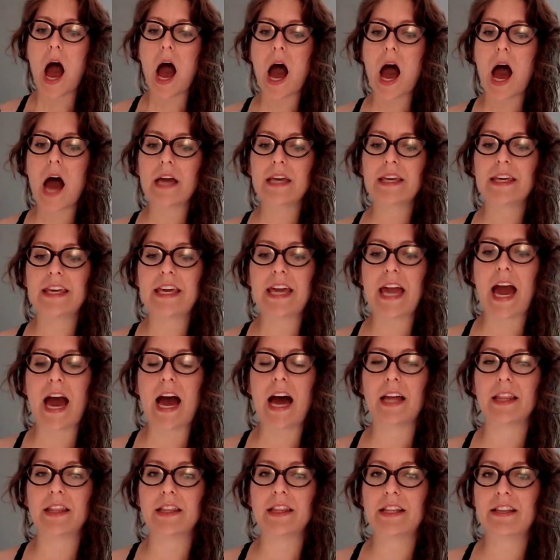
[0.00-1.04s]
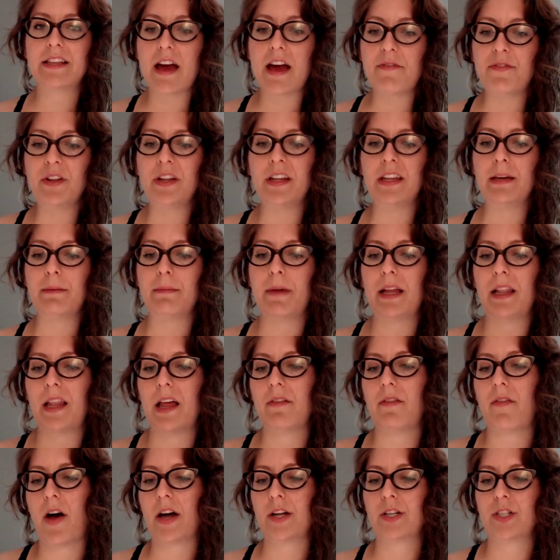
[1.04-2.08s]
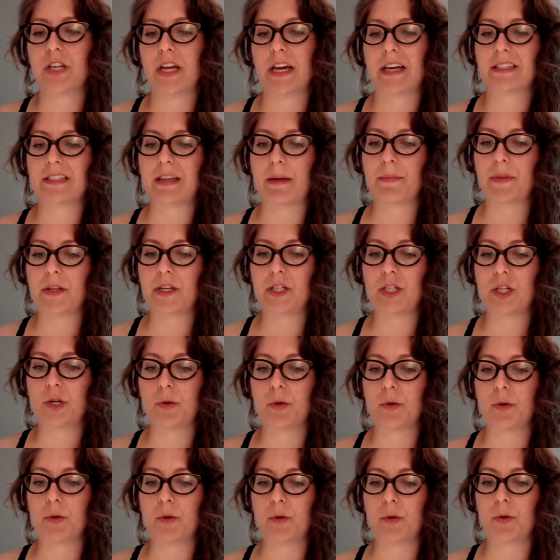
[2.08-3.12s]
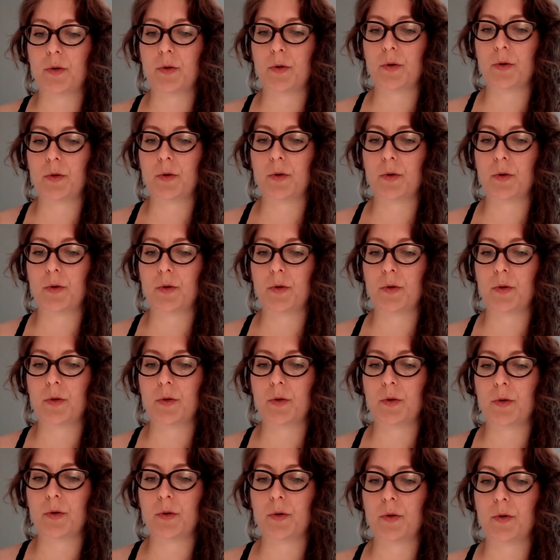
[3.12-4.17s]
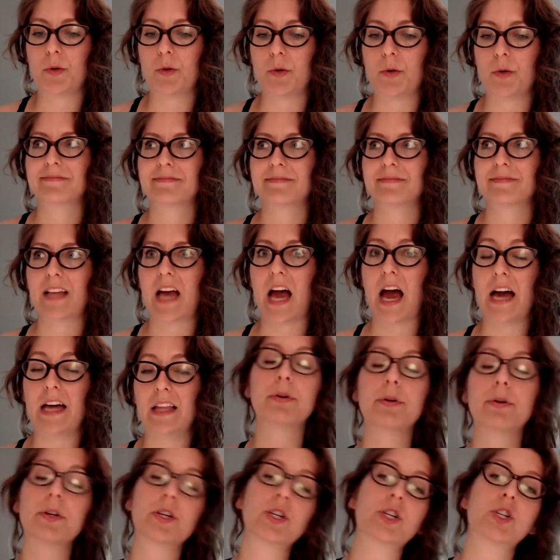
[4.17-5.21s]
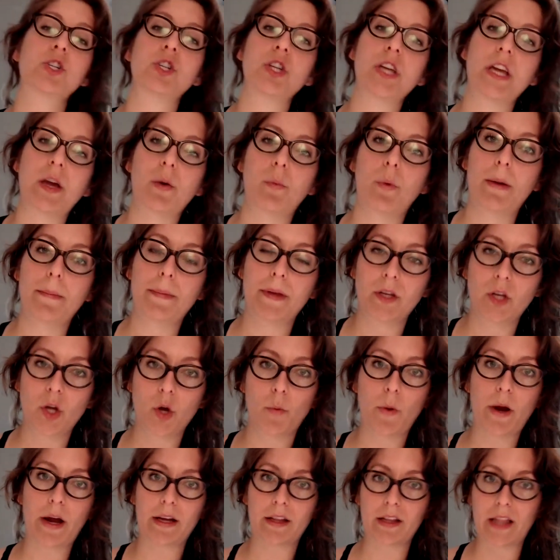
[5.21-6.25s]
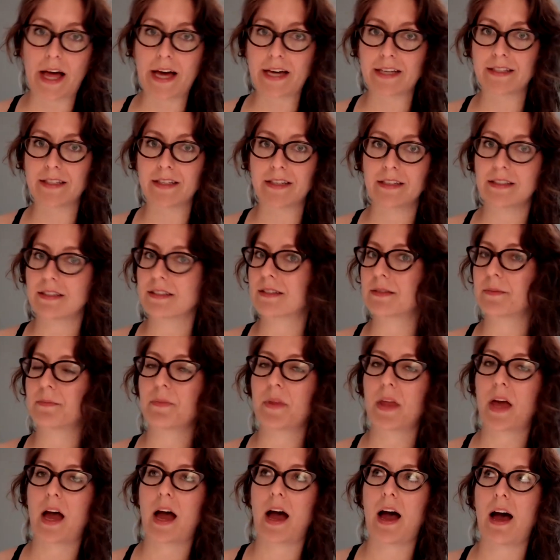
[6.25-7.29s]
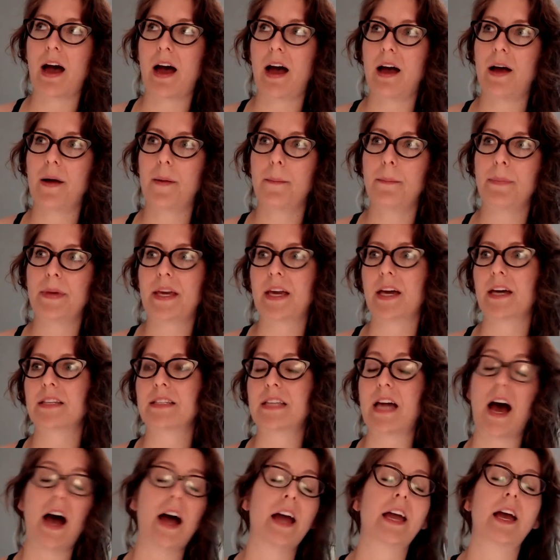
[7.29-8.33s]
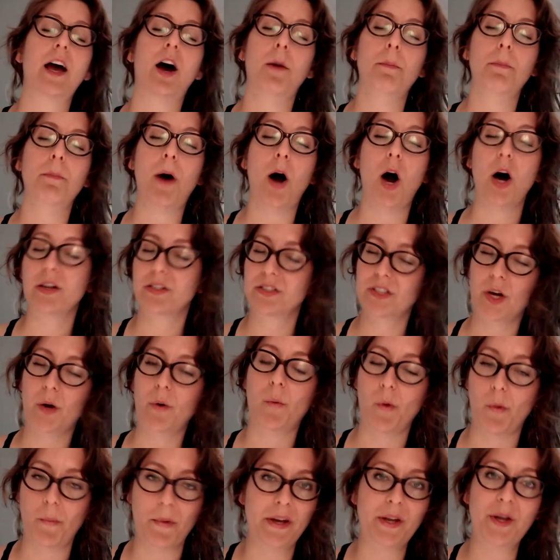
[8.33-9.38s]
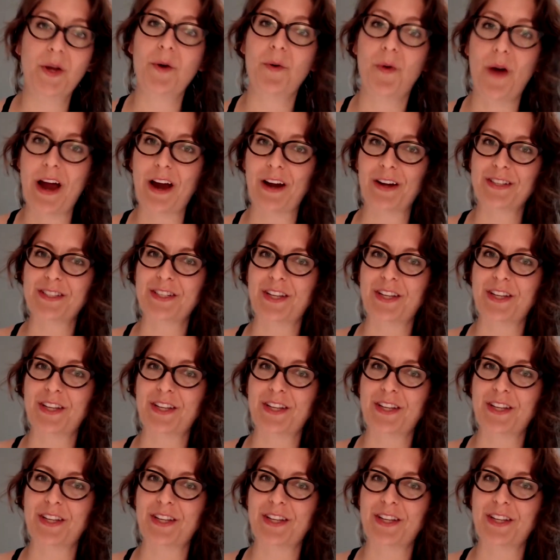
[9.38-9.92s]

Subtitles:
Yeah, definitely my love of Hanji has something to do with glasses. I appreciate women who wear glasses because I am also a woman who wears